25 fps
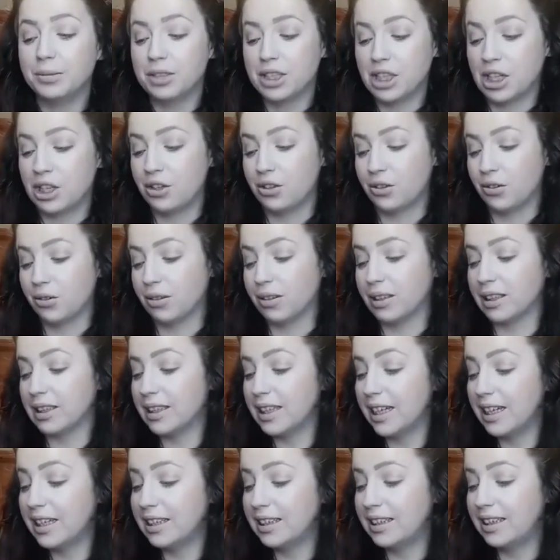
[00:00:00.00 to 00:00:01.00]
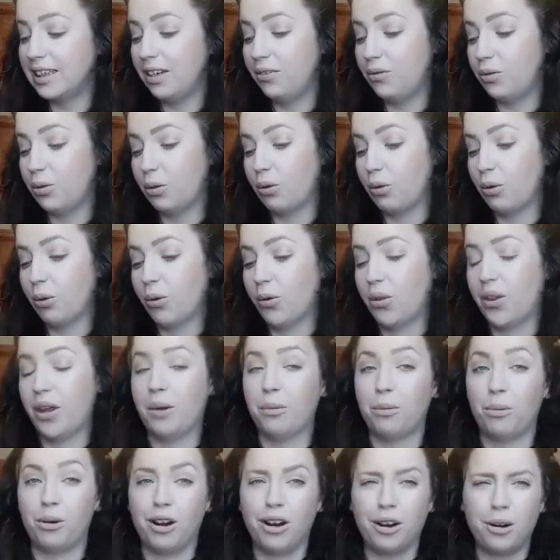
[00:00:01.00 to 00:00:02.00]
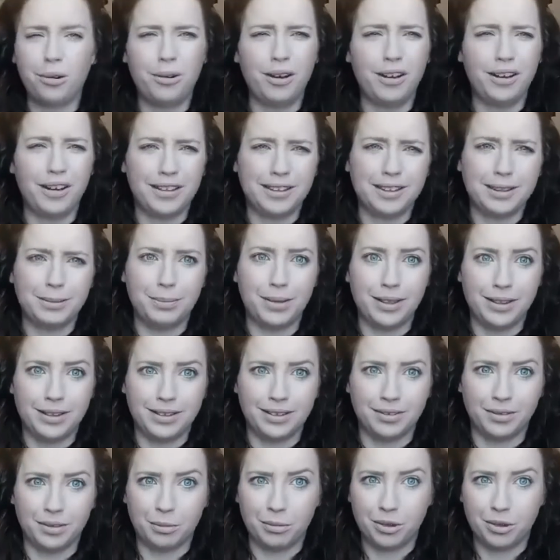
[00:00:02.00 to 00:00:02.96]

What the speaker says: which I couldn't resist, even though they were quite expensive,